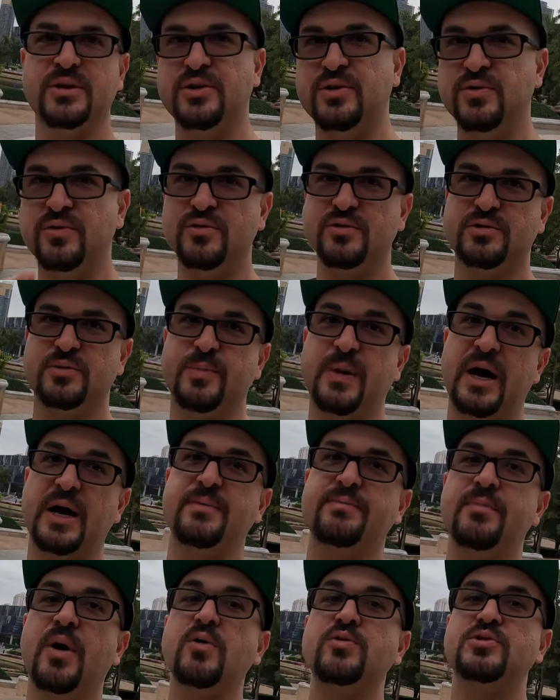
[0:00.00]
used by
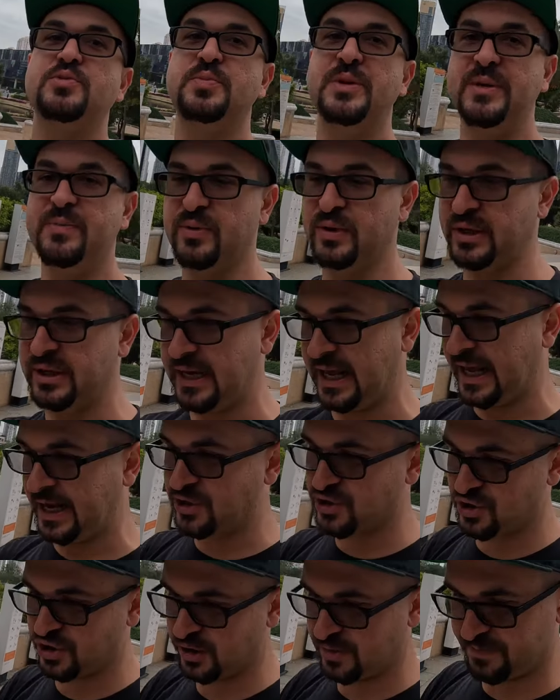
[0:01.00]
most people in
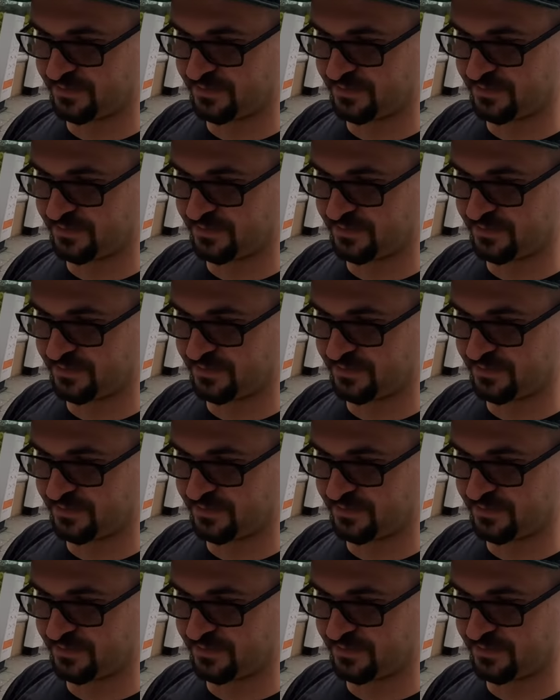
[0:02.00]
Asia.